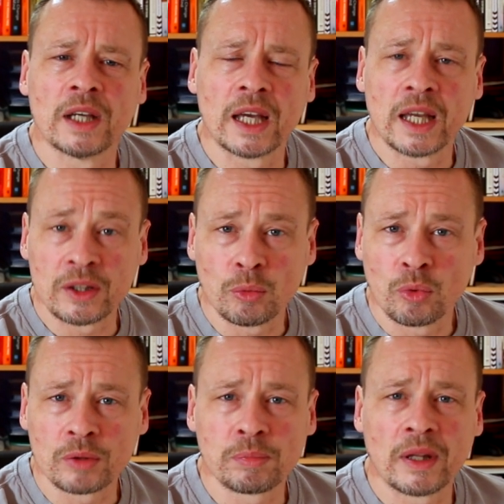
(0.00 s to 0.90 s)
at the
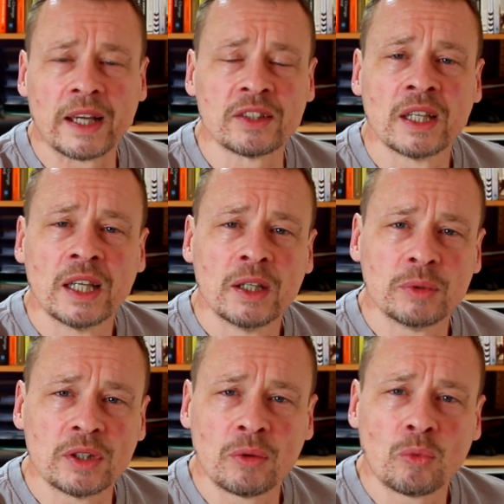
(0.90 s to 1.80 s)
workplace.
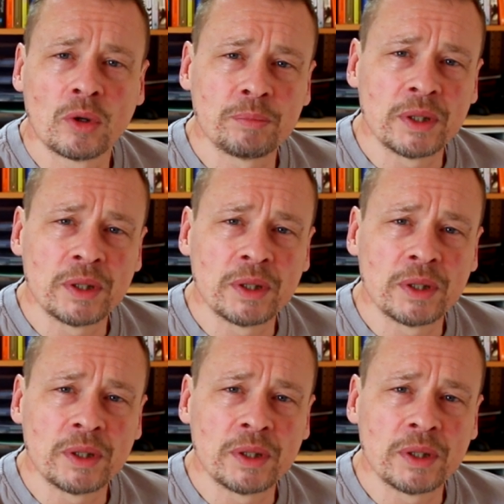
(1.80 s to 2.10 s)
We don't want